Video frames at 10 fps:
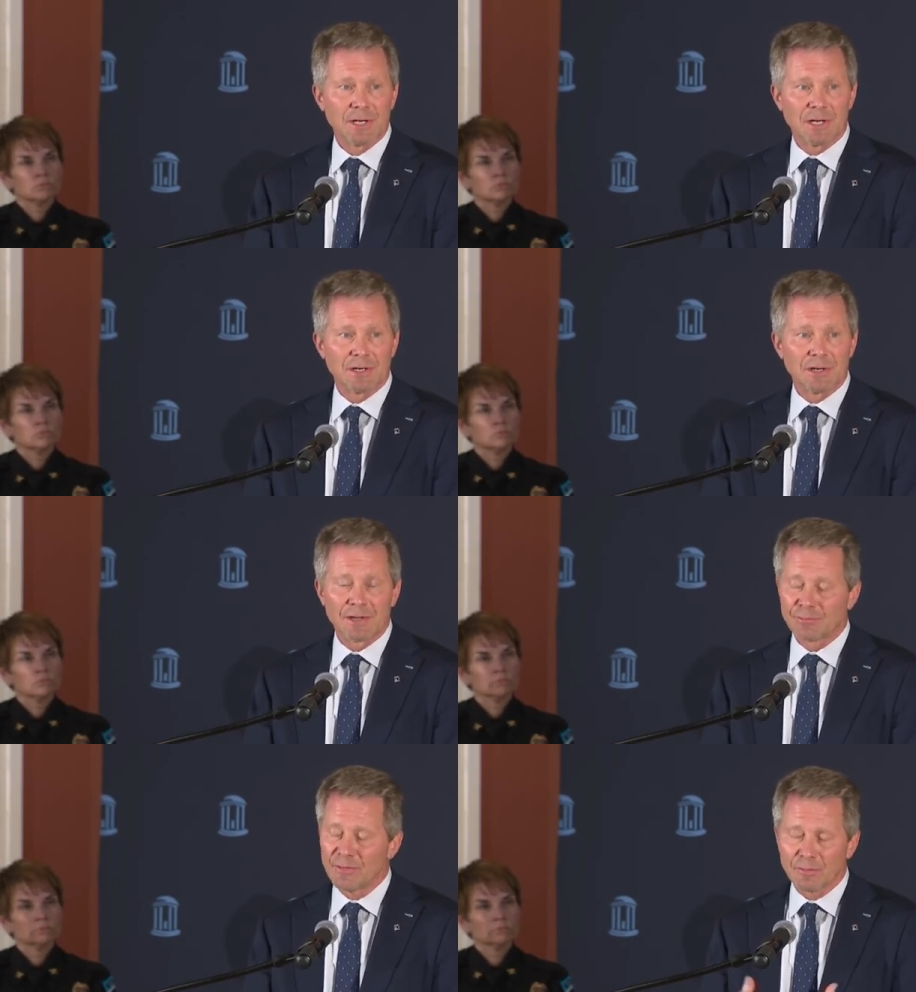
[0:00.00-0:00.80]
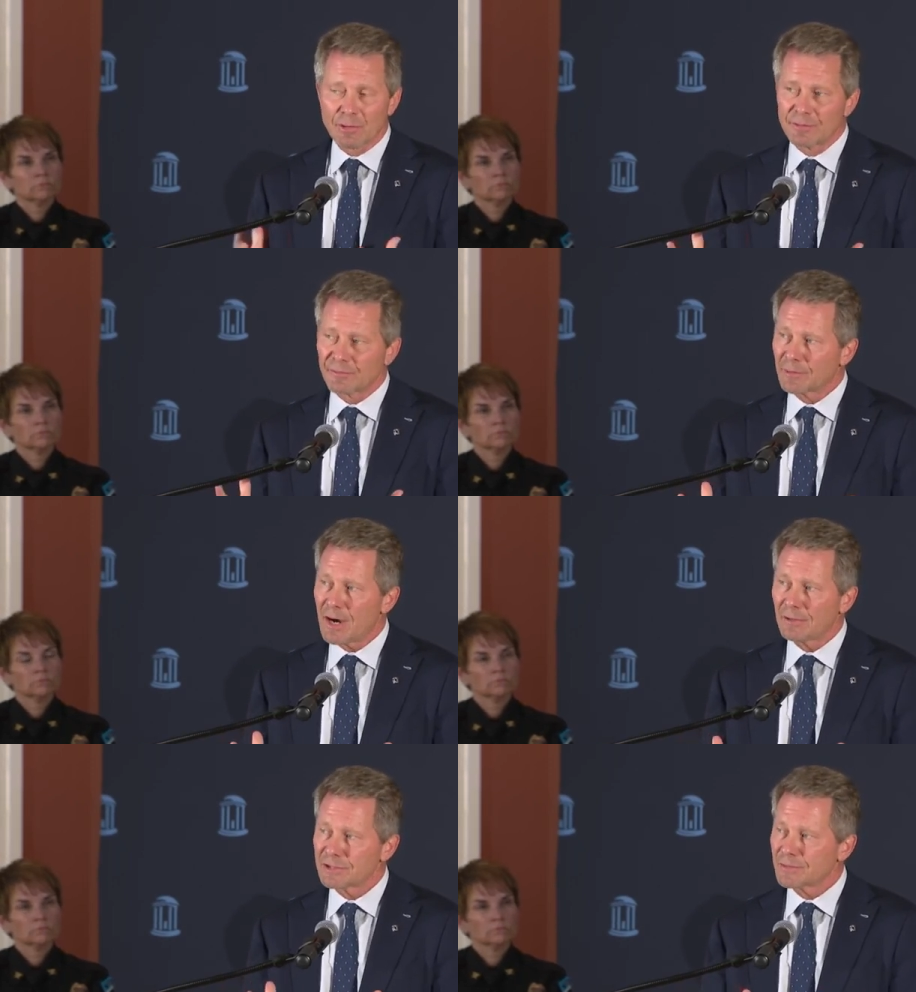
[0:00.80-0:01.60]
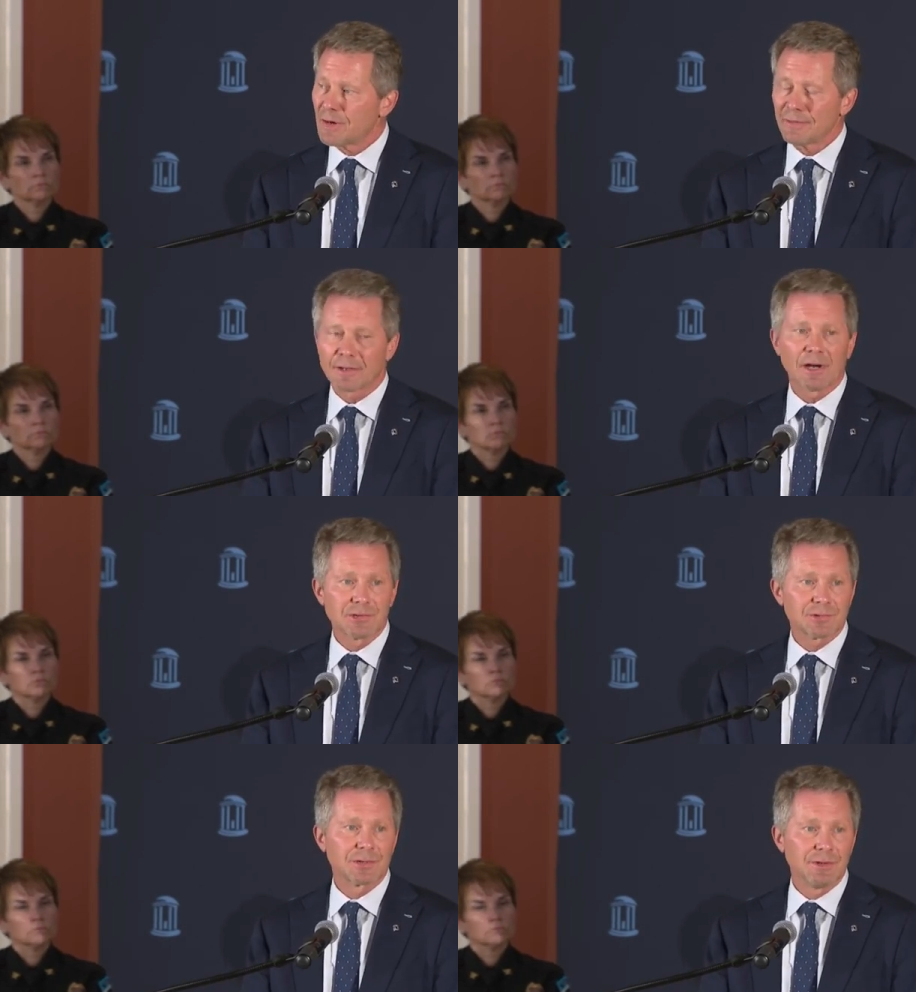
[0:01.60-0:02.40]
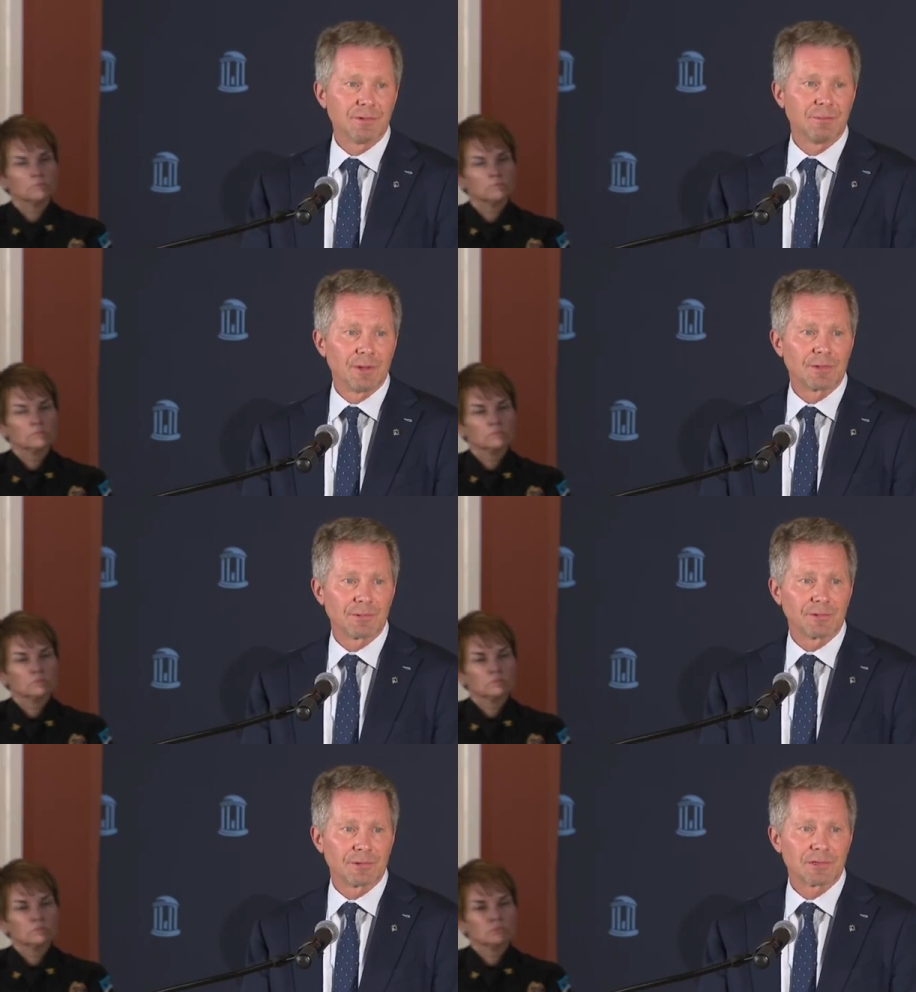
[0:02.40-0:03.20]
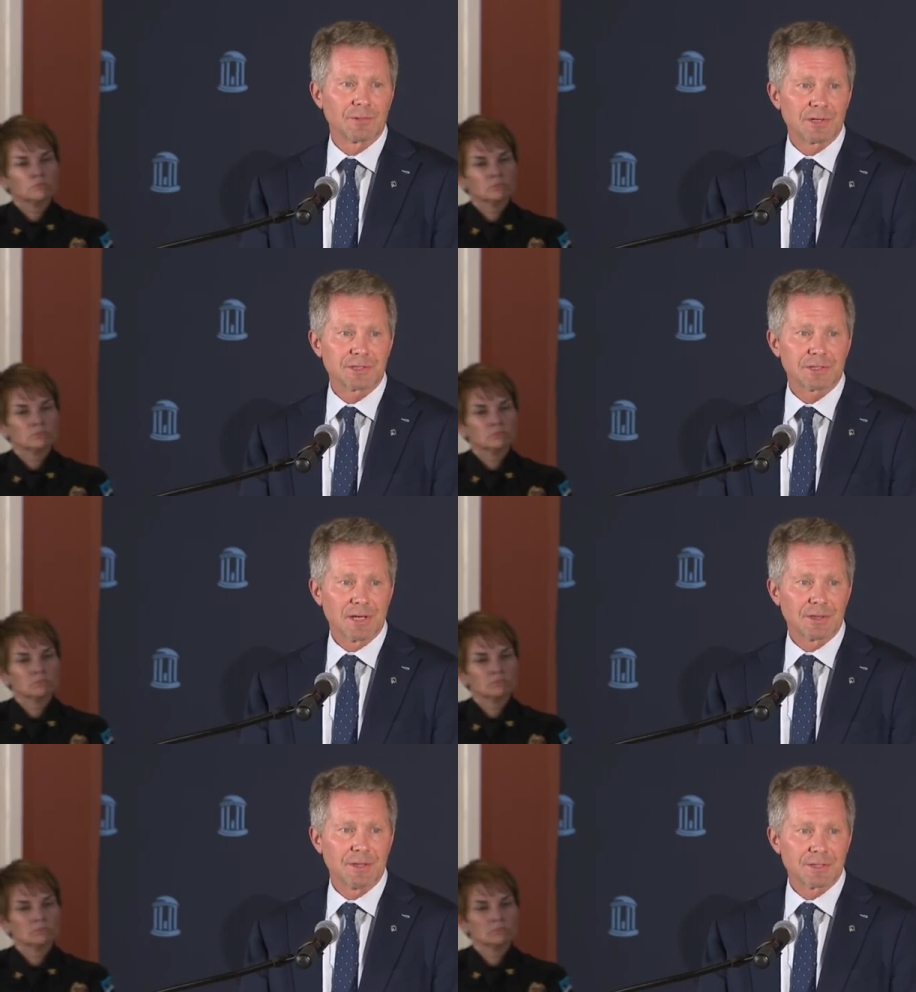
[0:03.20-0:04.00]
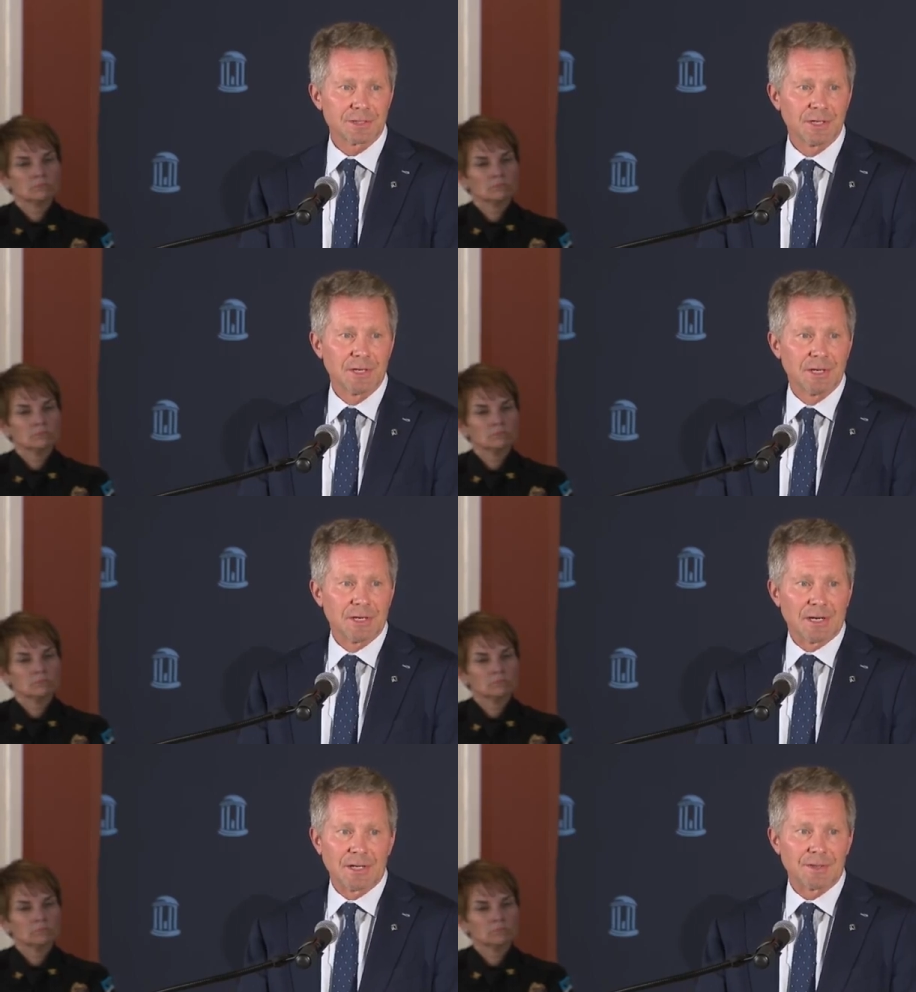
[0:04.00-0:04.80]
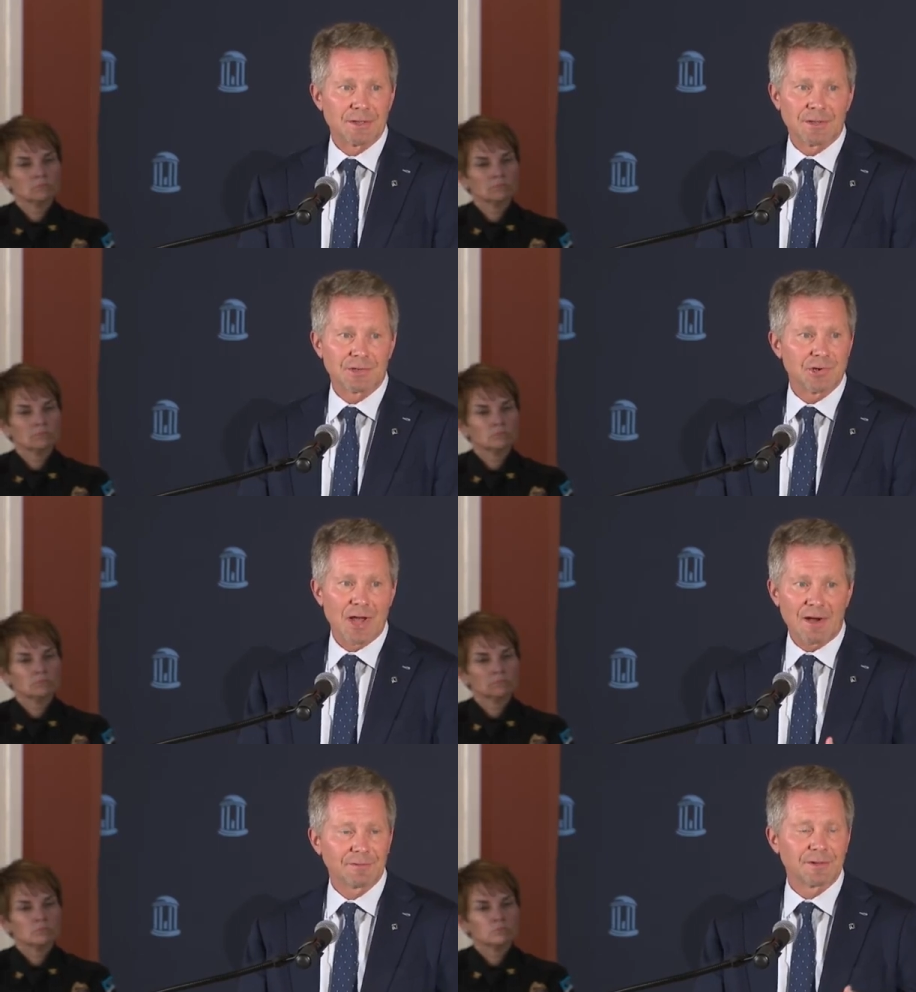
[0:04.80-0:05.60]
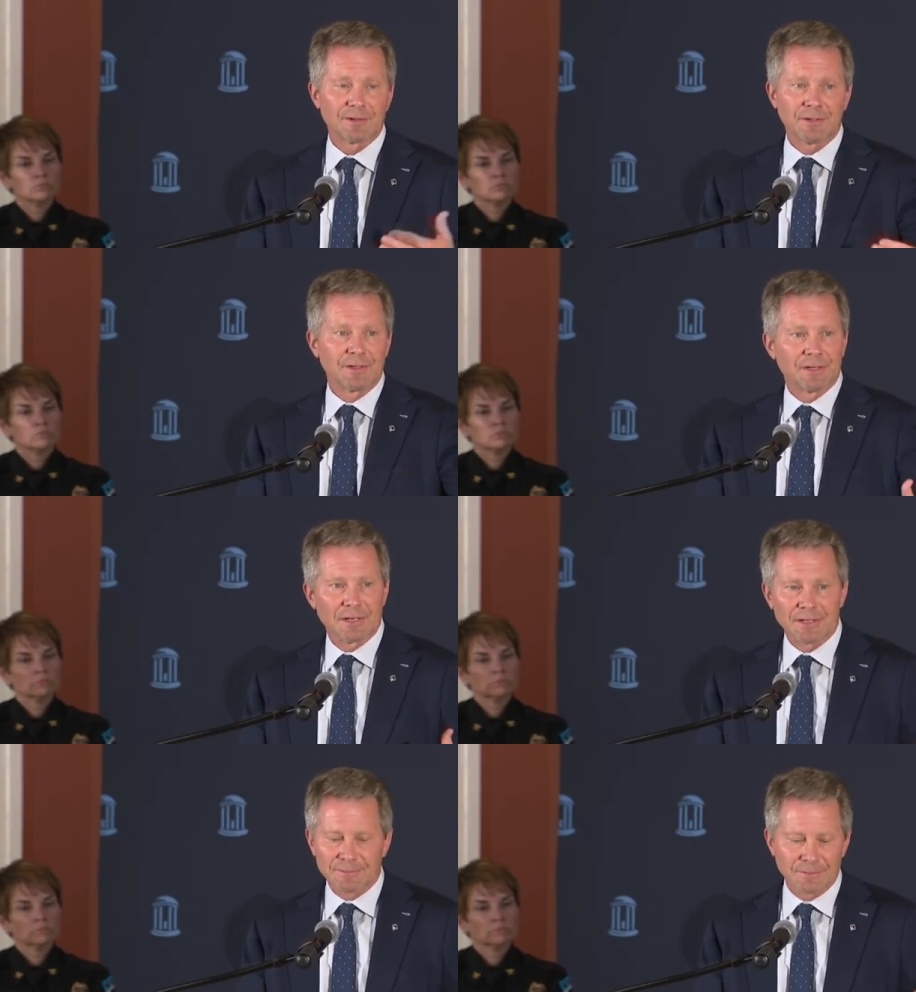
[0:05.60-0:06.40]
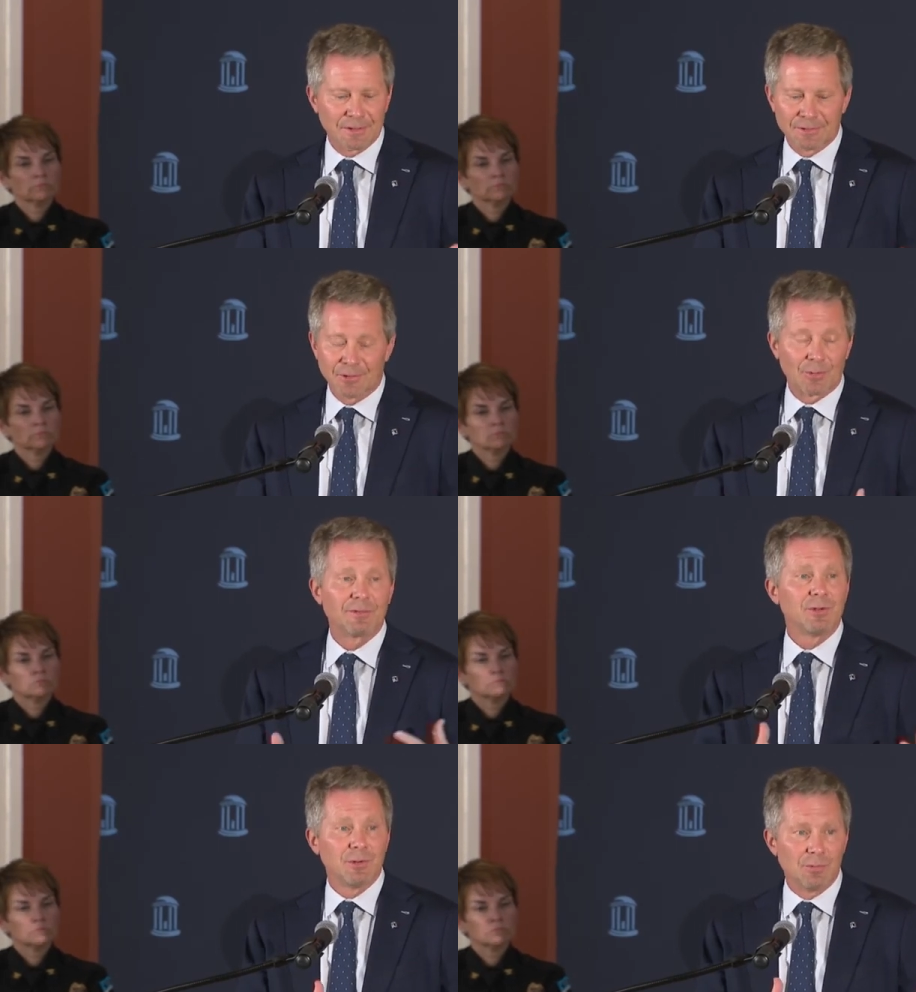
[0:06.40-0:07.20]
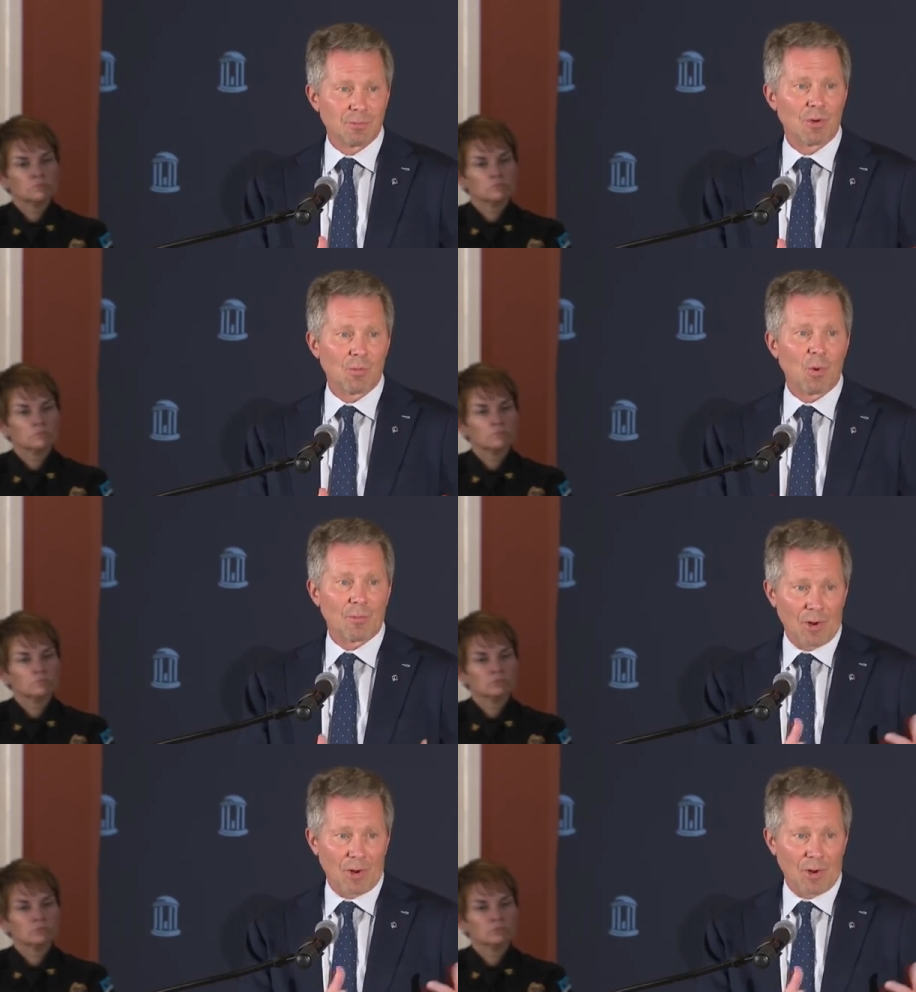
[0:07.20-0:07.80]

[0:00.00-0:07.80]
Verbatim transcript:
Speaker 1: uh, as we've learned from colleagues around the country who have been through situations like this, uh, that, that, you have to uh, you know, review what,